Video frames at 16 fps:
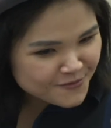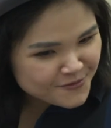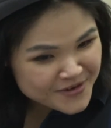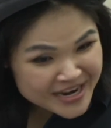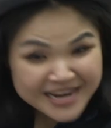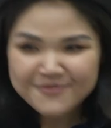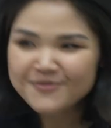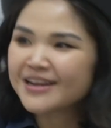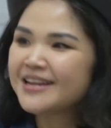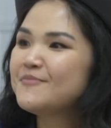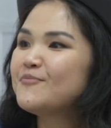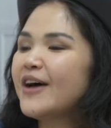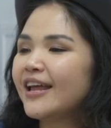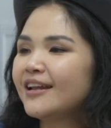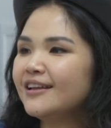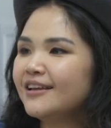really, really
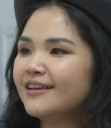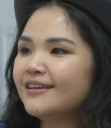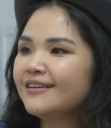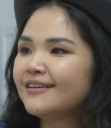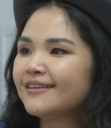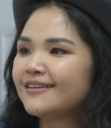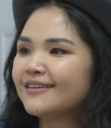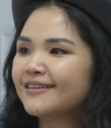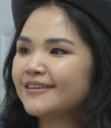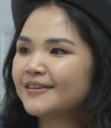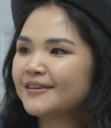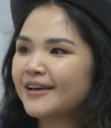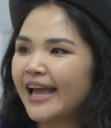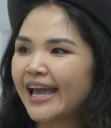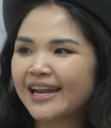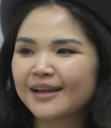badly,
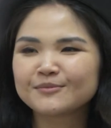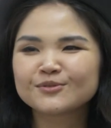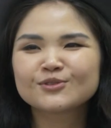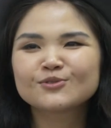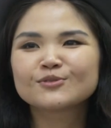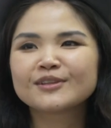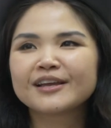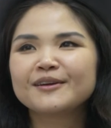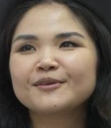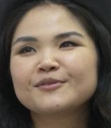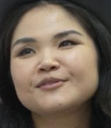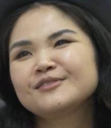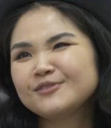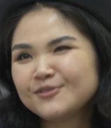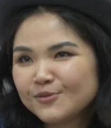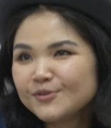and I'm like,
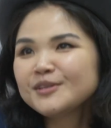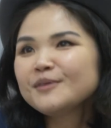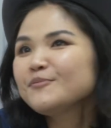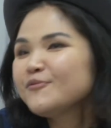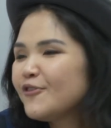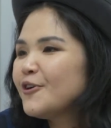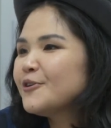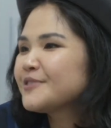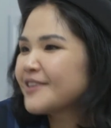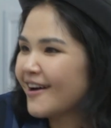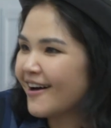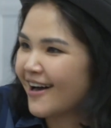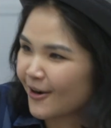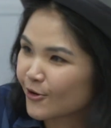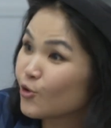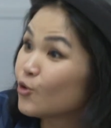you know, some falls
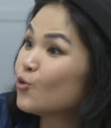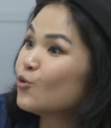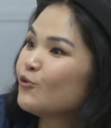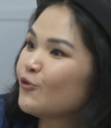are cool